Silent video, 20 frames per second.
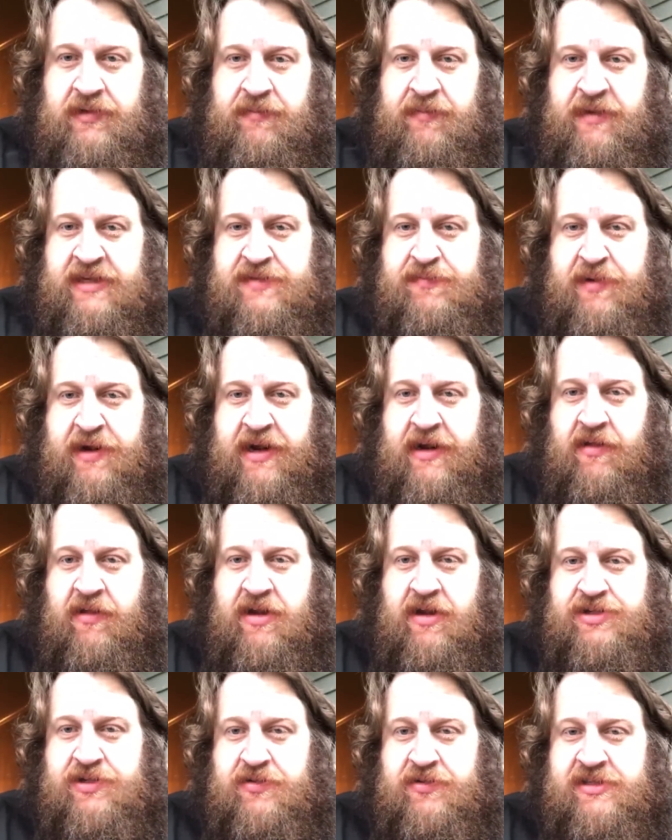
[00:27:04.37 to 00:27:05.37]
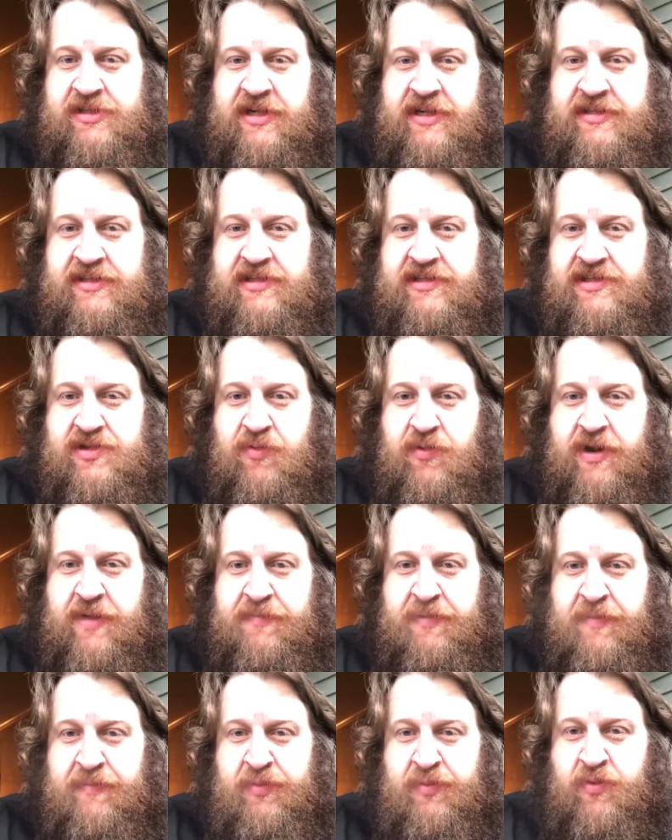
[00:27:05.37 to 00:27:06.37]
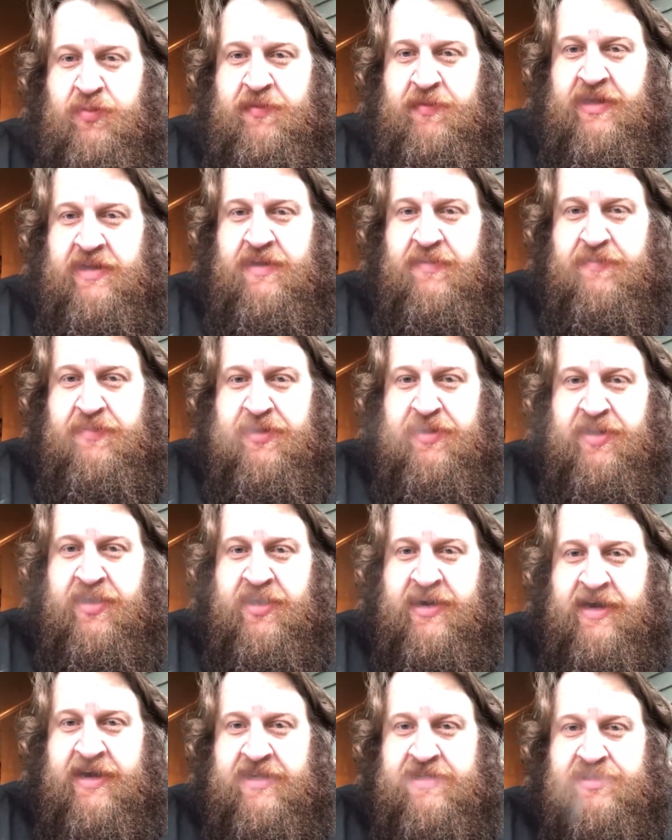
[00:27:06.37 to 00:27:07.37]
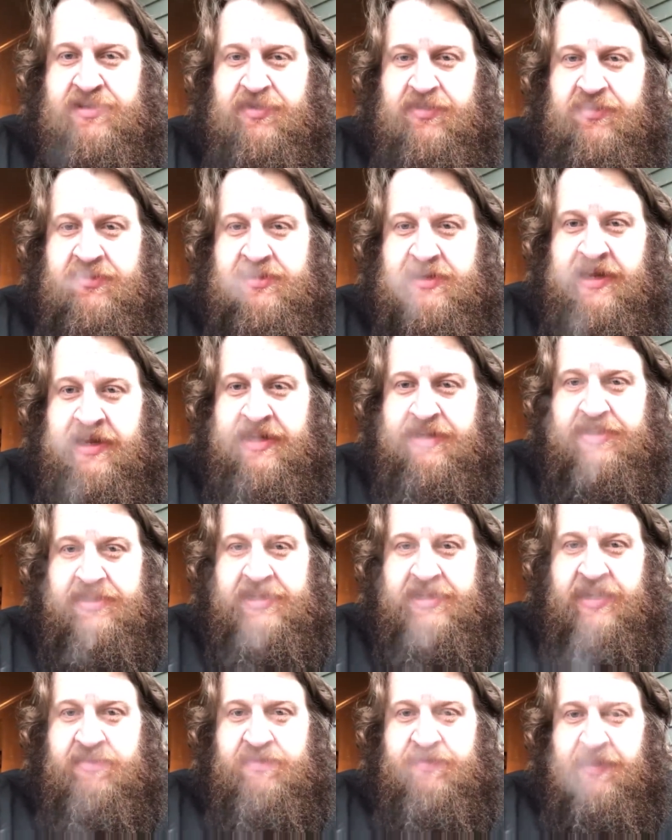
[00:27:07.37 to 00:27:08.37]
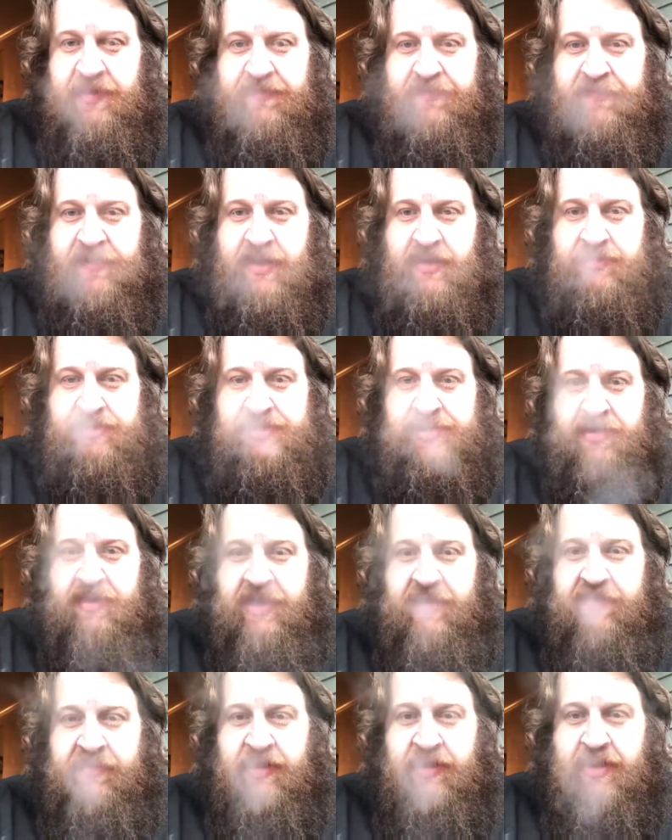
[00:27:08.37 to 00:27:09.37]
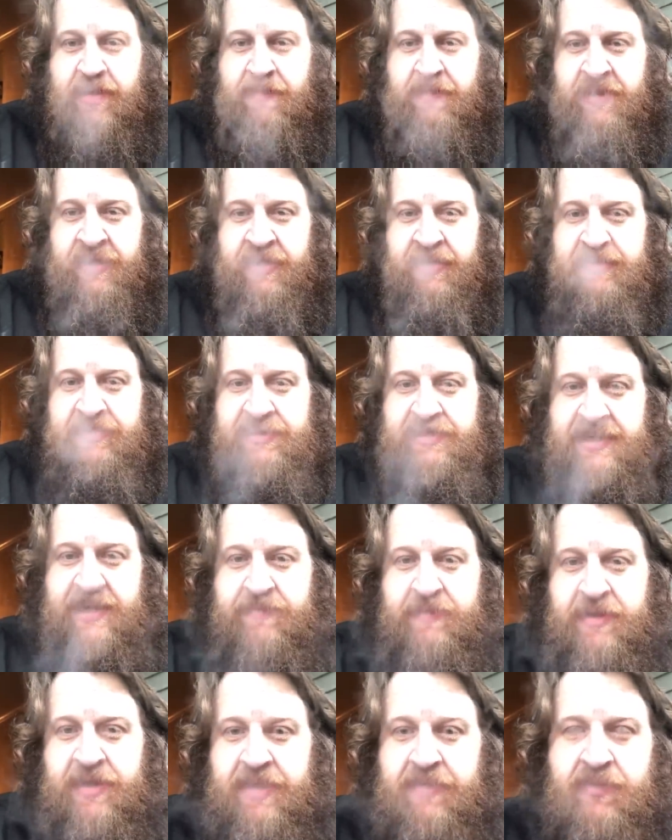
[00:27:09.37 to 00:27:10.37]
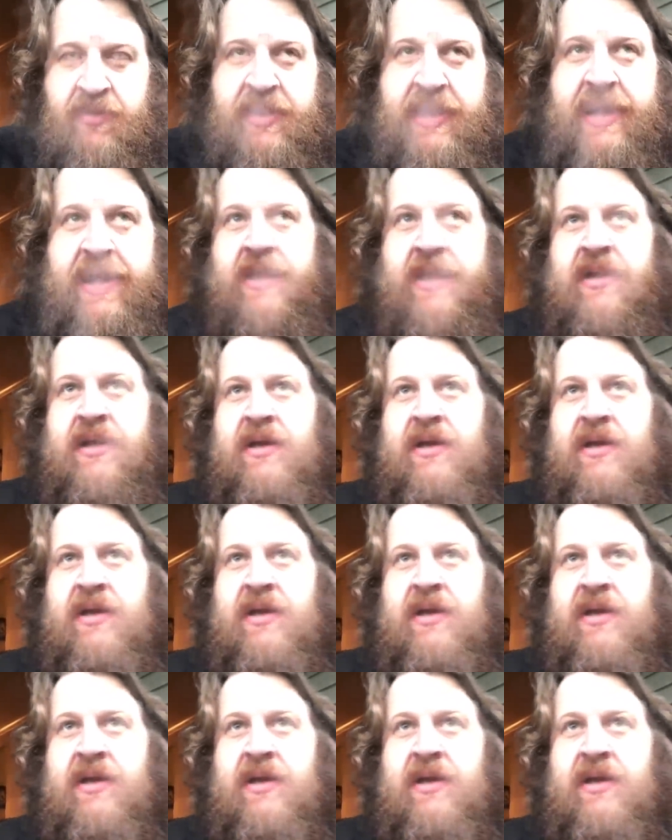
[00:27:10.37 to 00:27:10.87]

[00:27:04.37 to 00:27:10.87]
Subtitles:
Makes biological sense as to why people would be into bigger guys. Girls in ancient times being fat was shown to have a lot of money since they had money. Well, yeah.